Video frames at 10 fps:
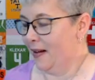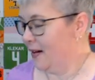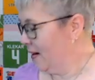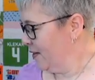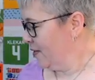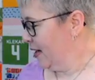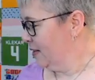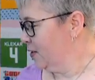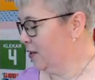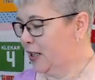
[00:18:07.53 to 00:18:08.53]
All right,
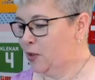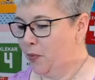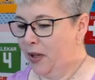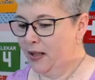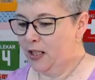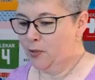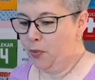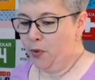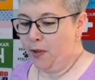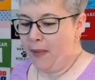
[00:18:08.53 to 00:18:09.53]
so let's bring this
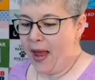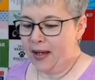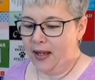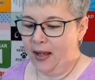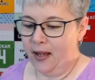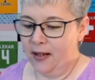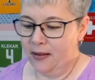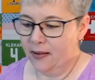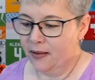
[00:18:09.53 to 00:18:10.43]
board back in.